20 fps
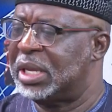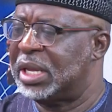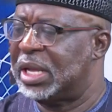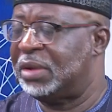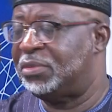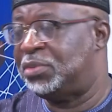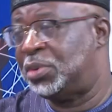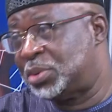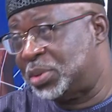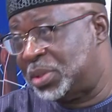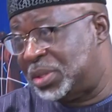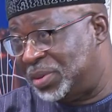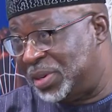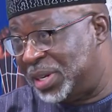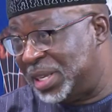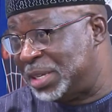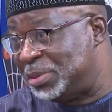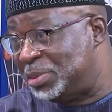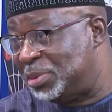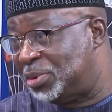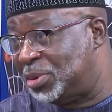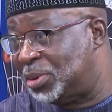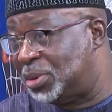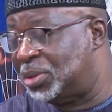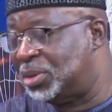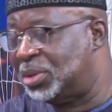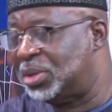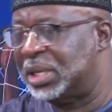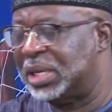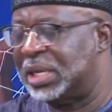I've worked with Finidi before.
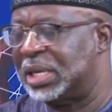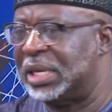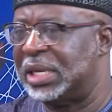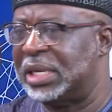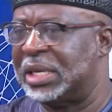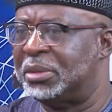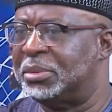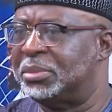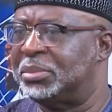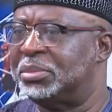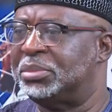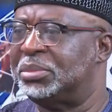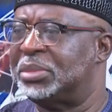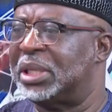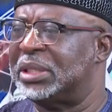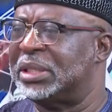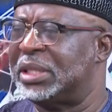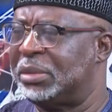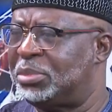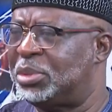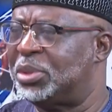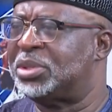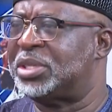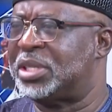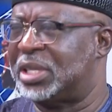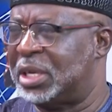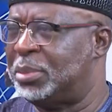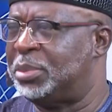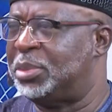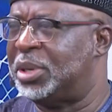And they're both
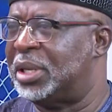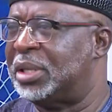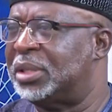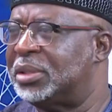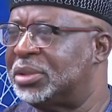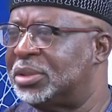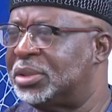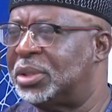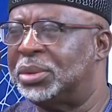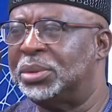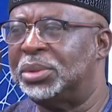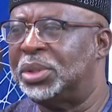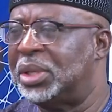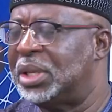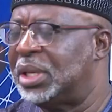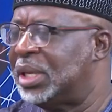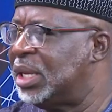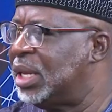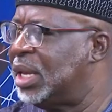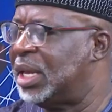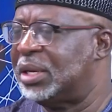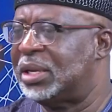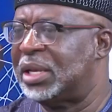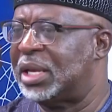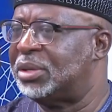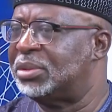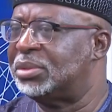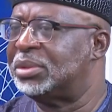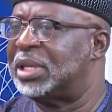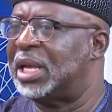cerebral. So I
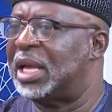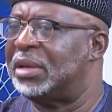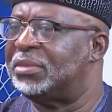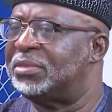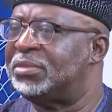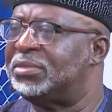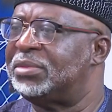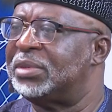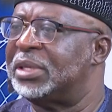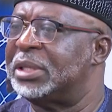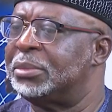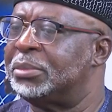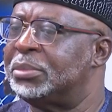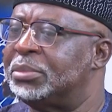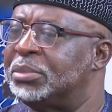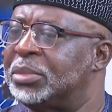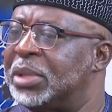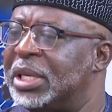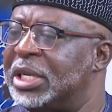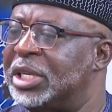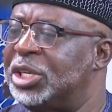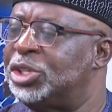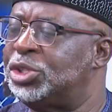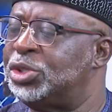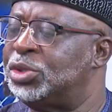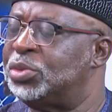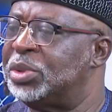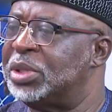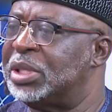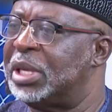don't have an
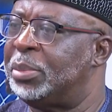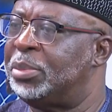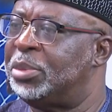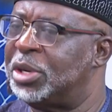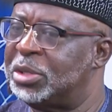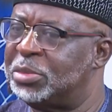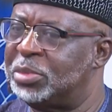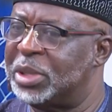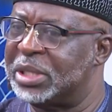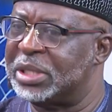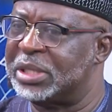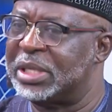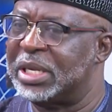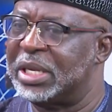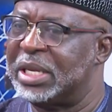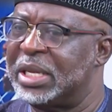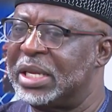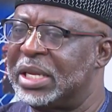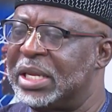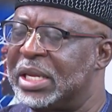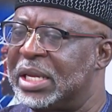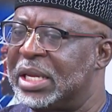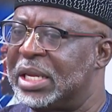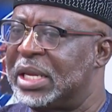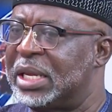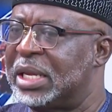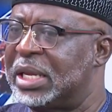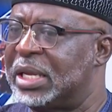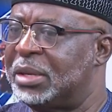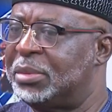issue with the appointment.
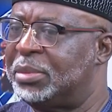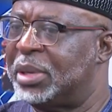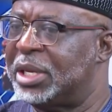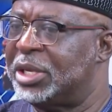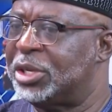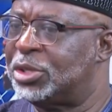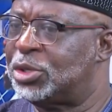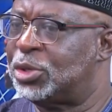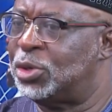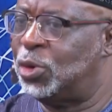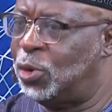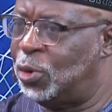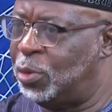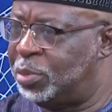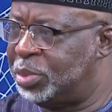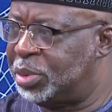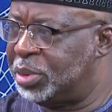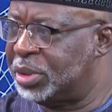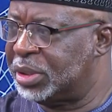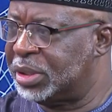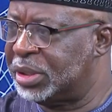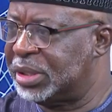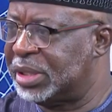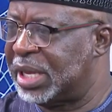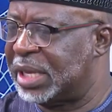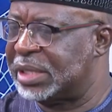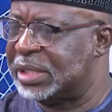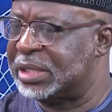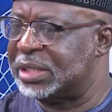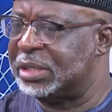I just hope
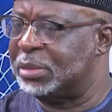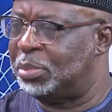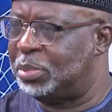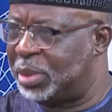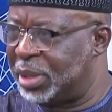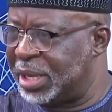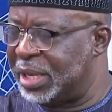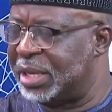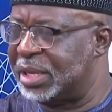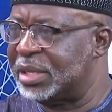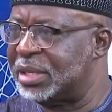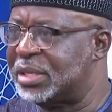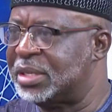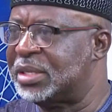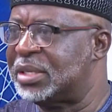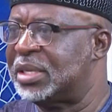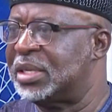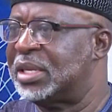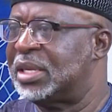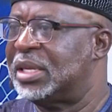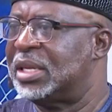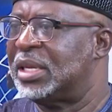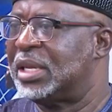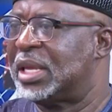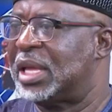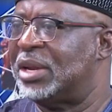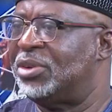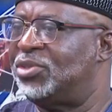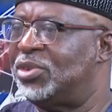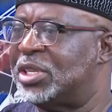that the players
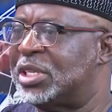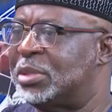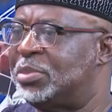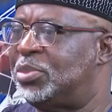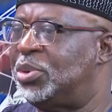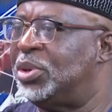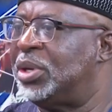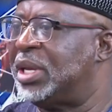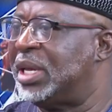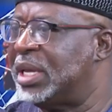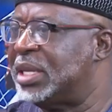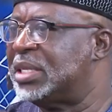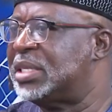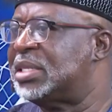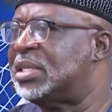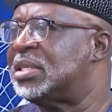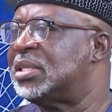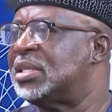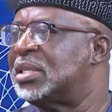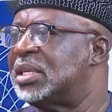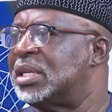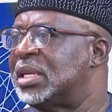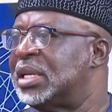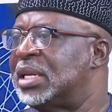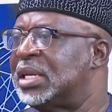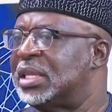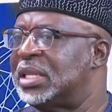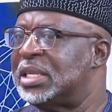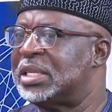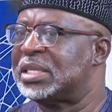can reciprocate
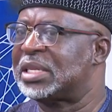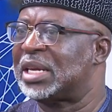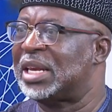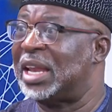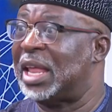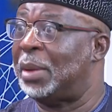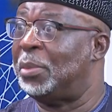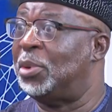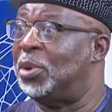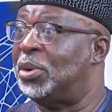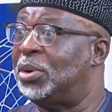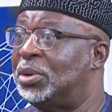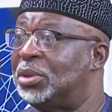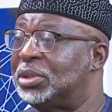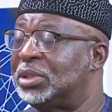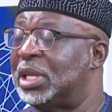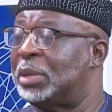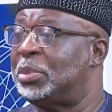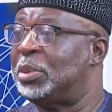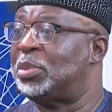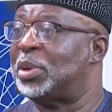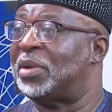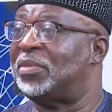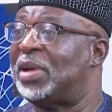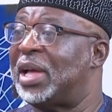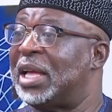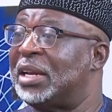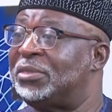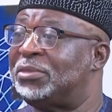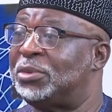this clamor that people have
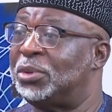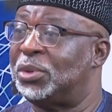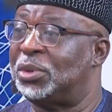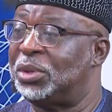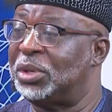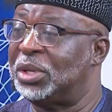had for